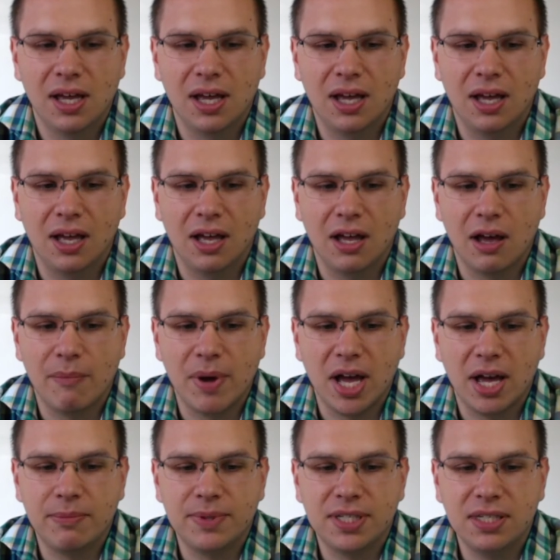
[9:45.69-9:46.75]

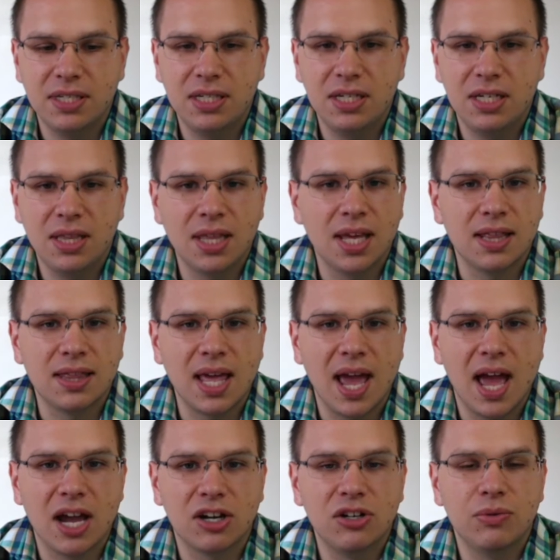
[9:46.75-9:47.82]
I'm seeing
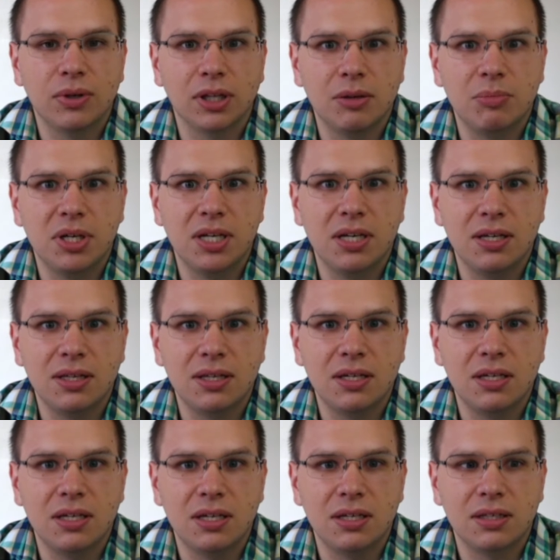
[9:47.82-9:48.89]
that could really be
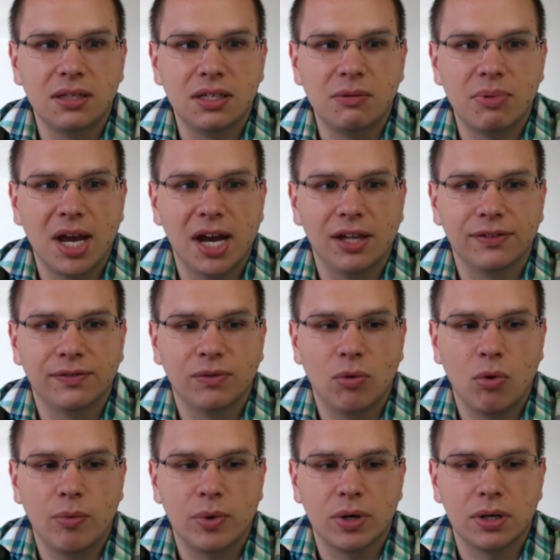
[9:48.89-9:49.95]
the path
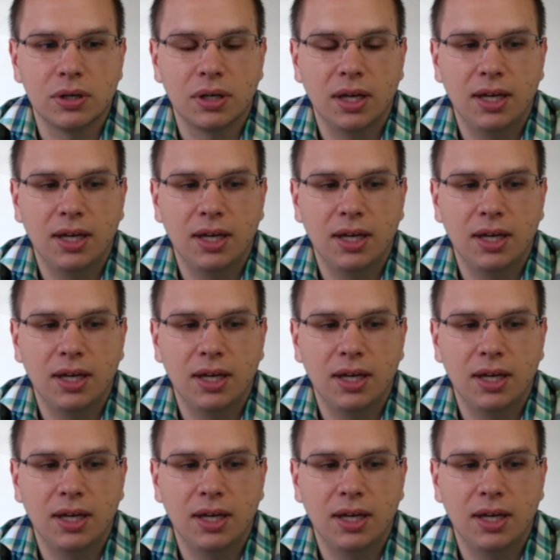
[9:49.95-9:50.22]
forward.